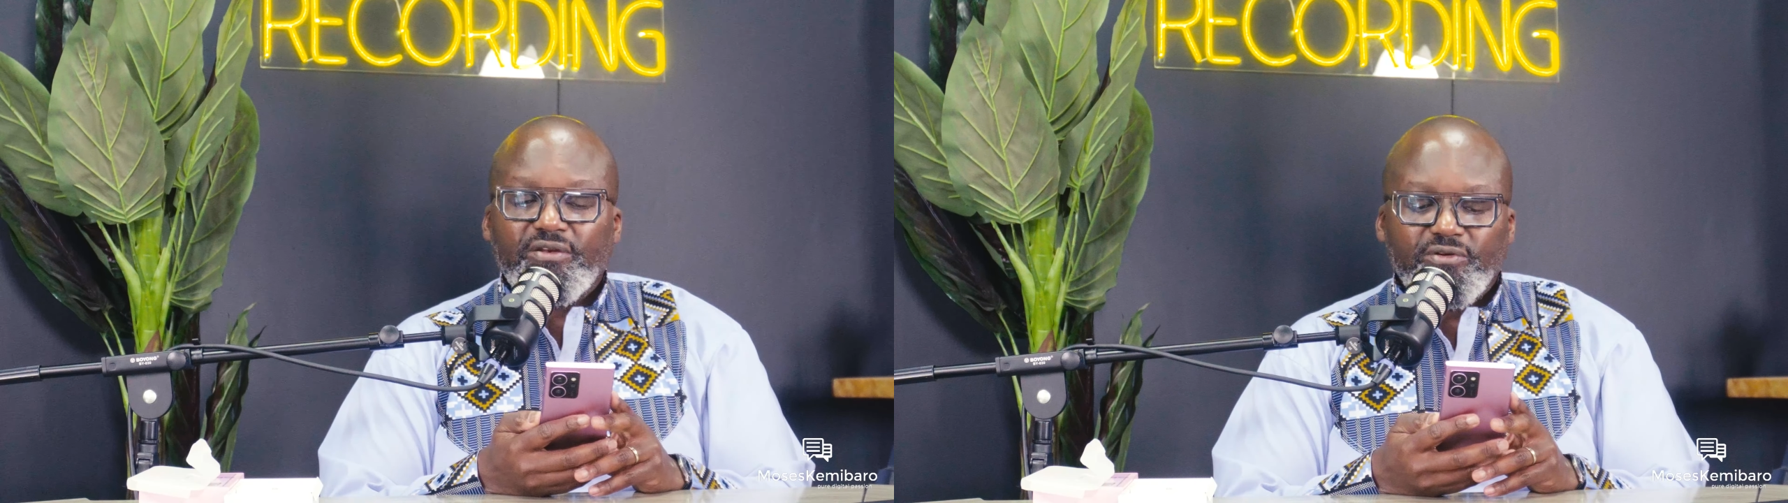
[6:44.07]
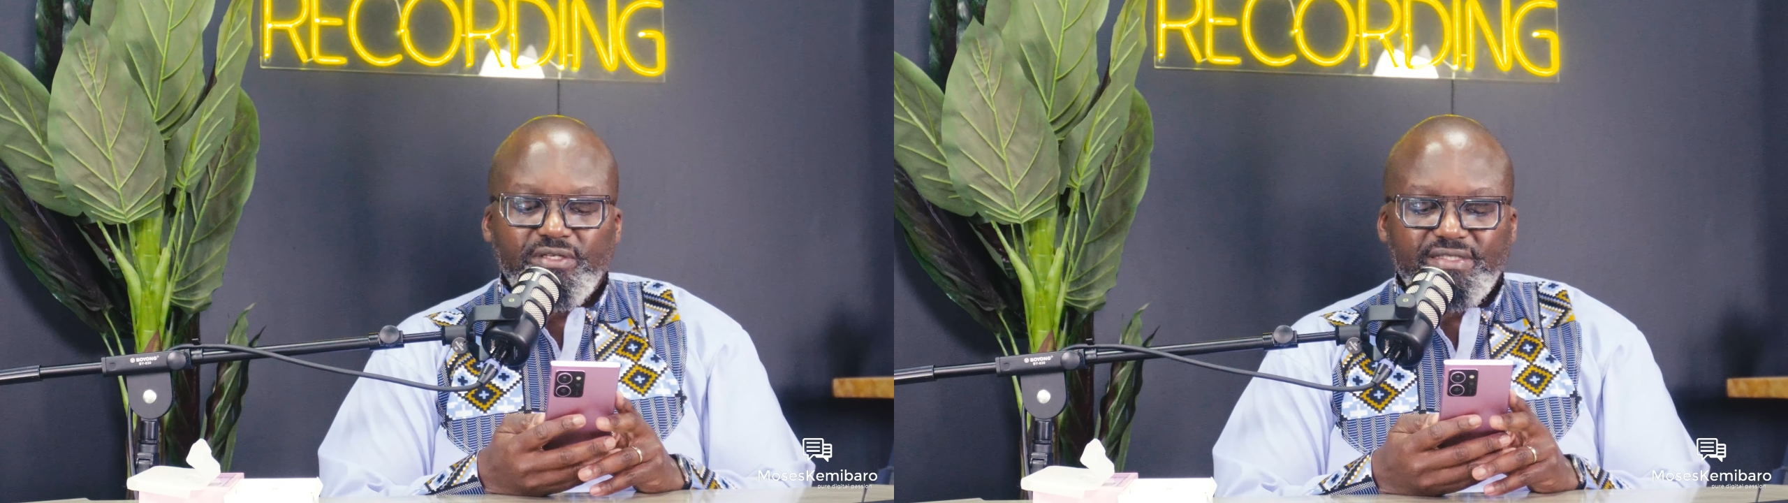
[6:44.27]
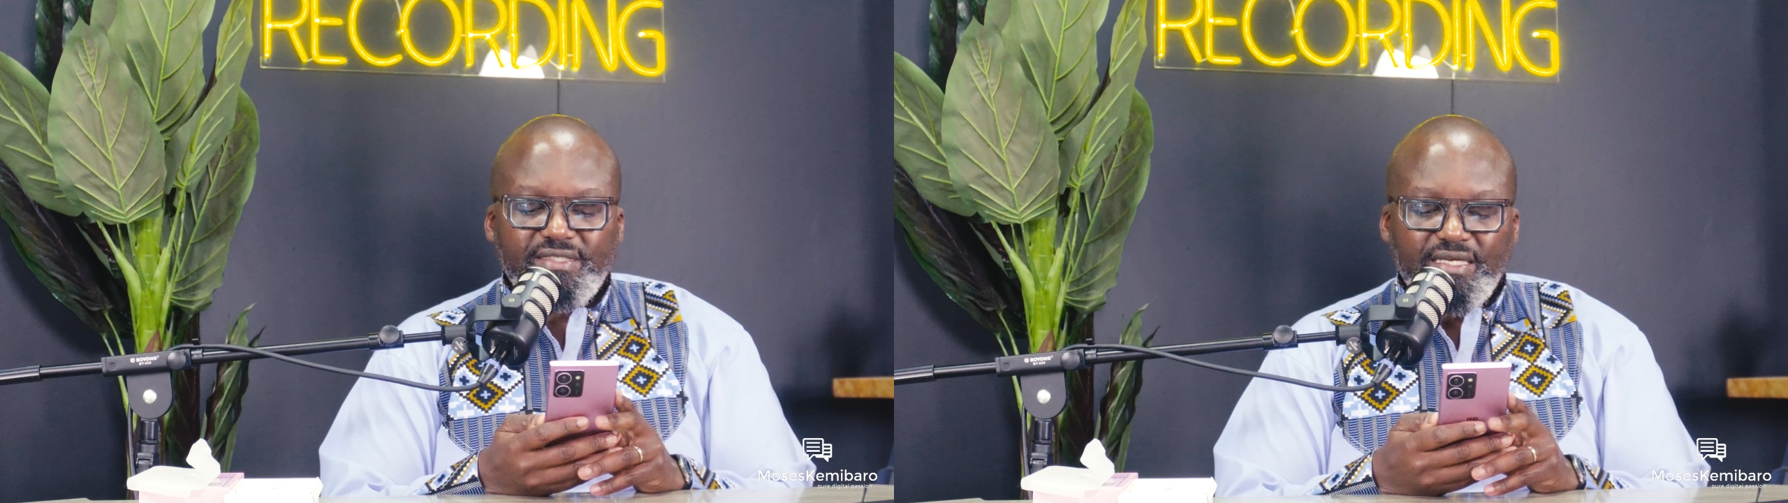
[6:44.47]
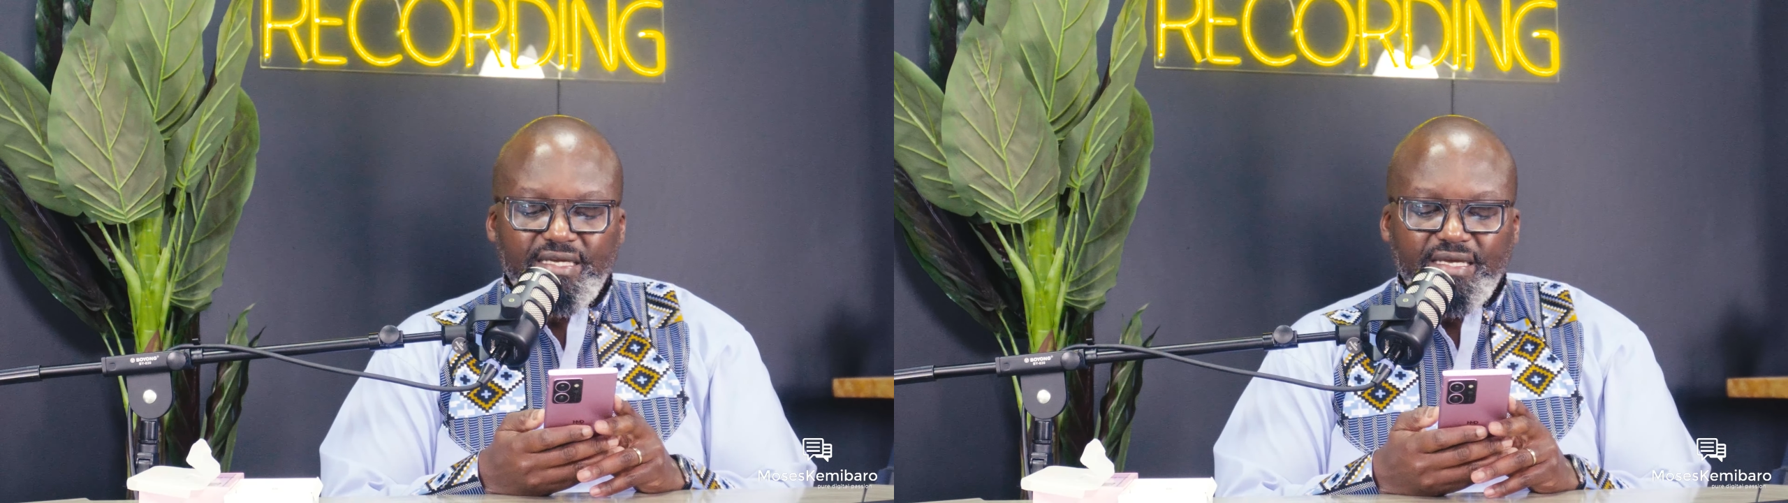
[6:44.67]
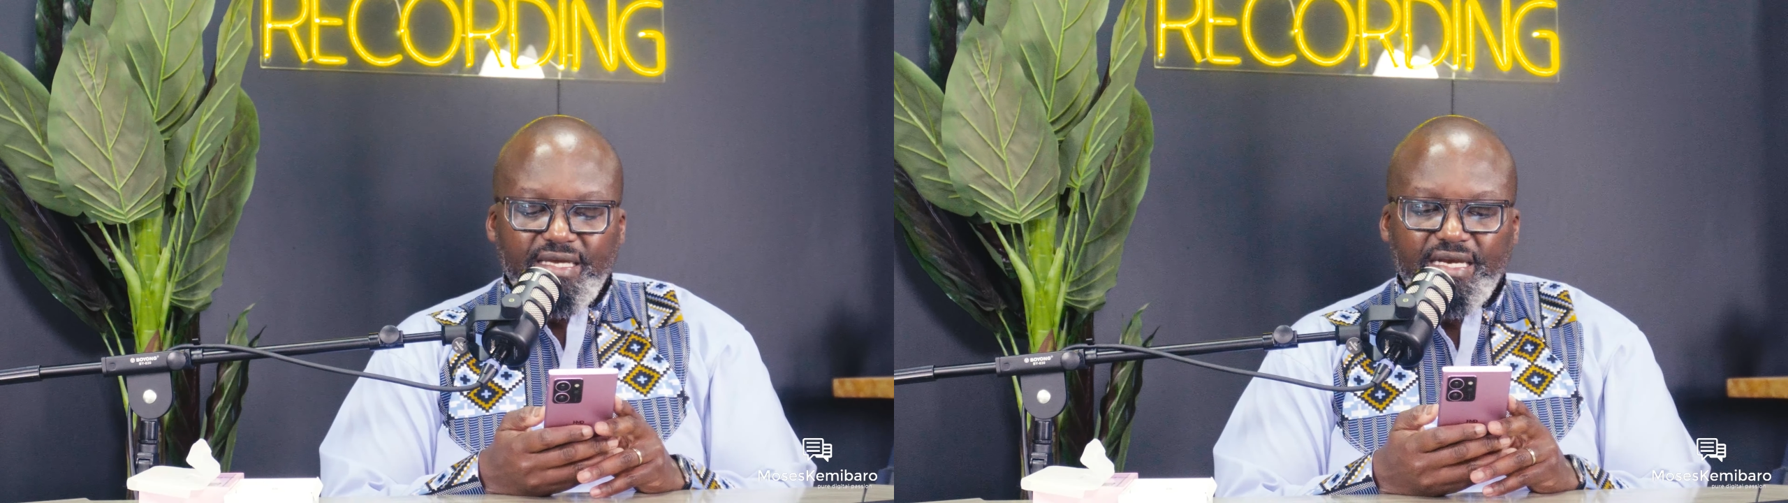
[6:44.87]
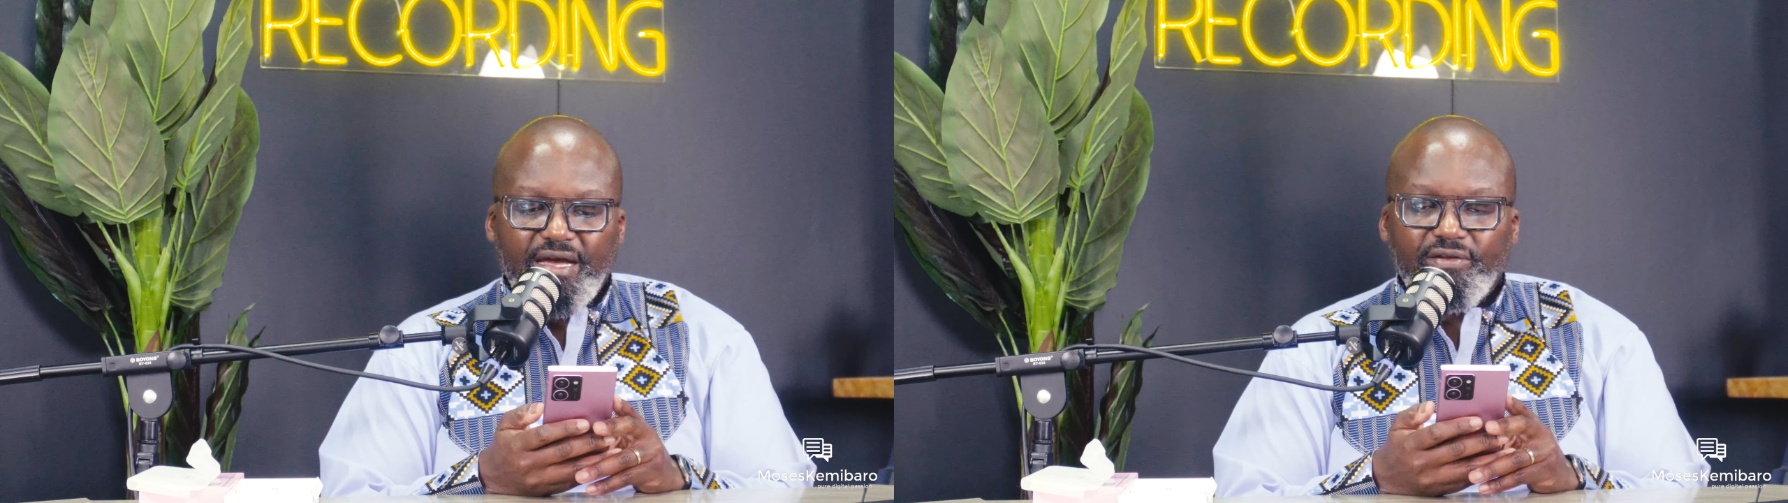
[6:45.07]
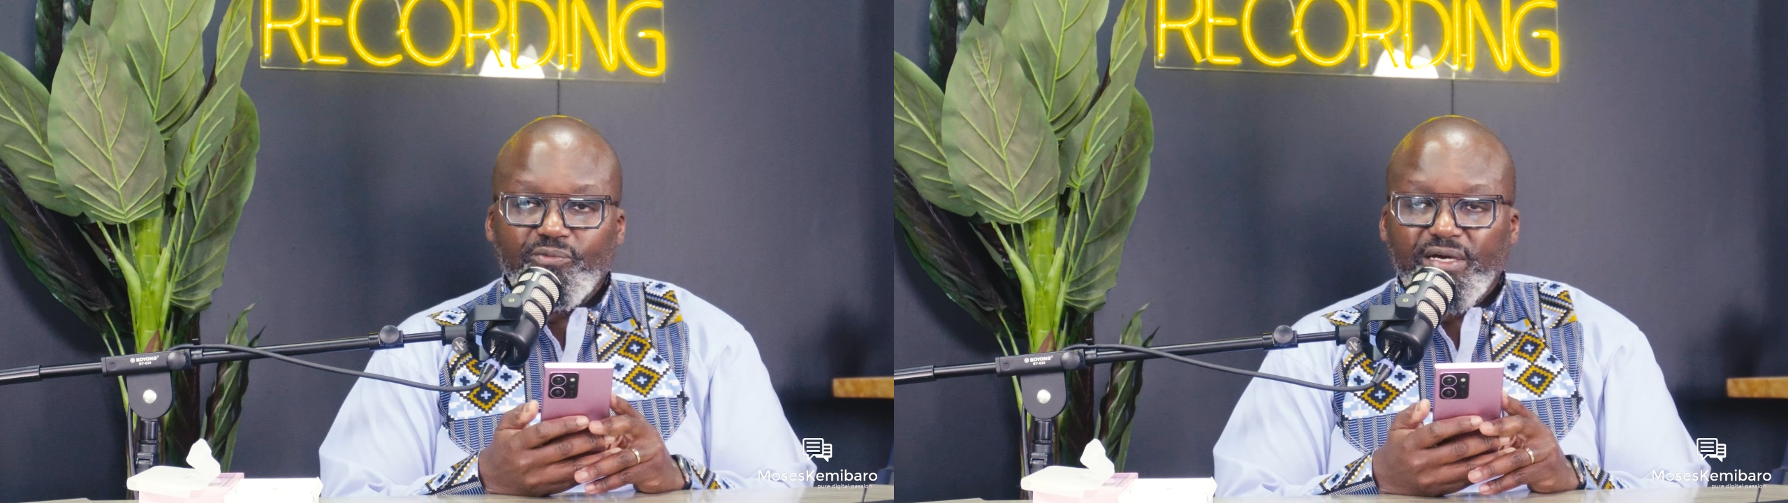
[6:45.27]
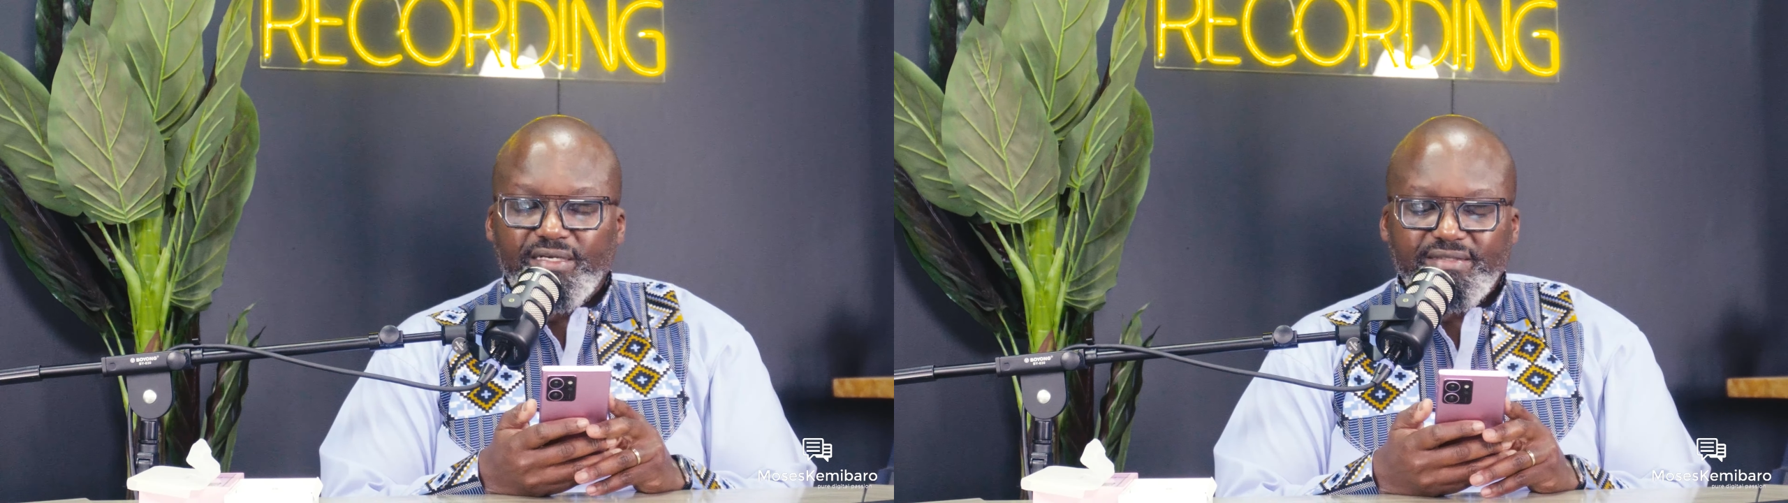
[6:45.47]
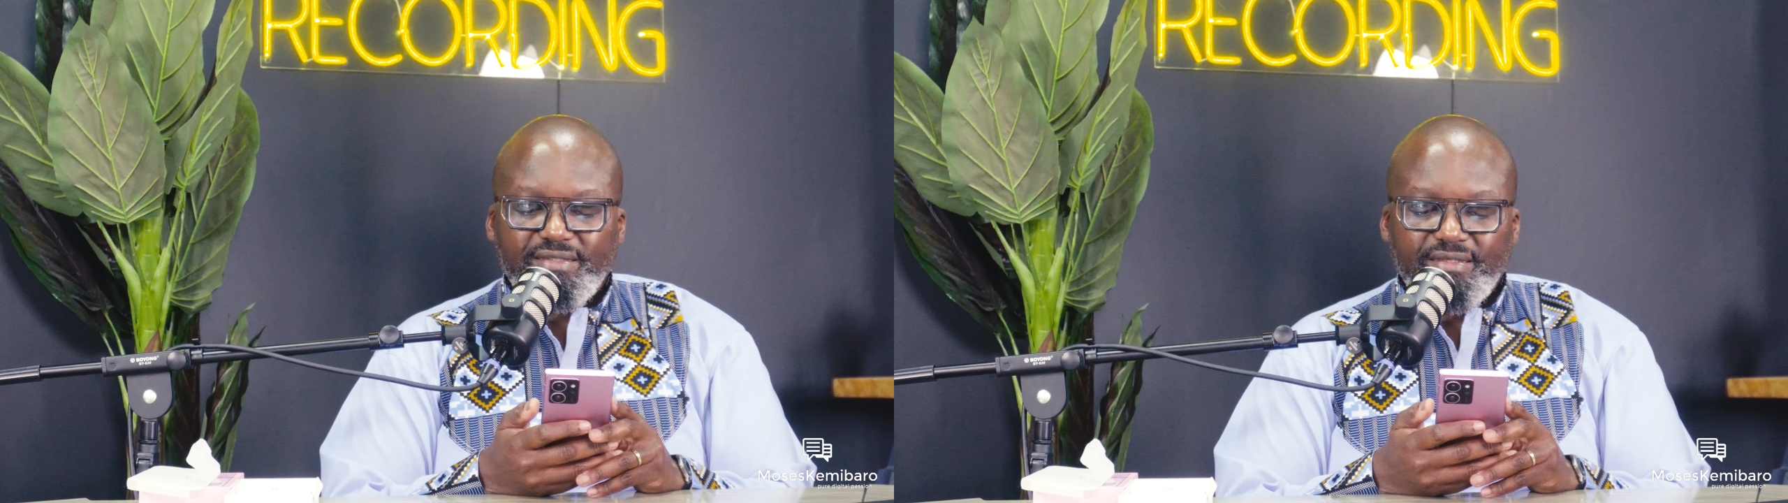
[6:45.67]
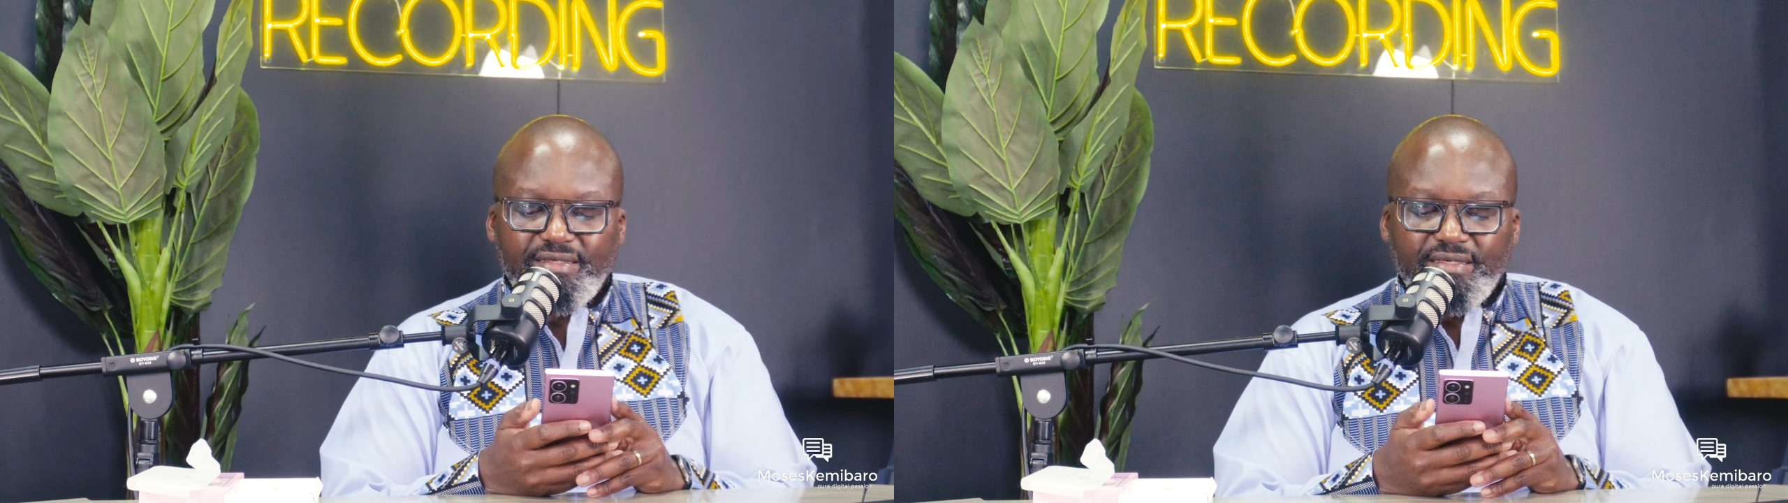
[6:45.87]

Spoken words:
looks and how it works.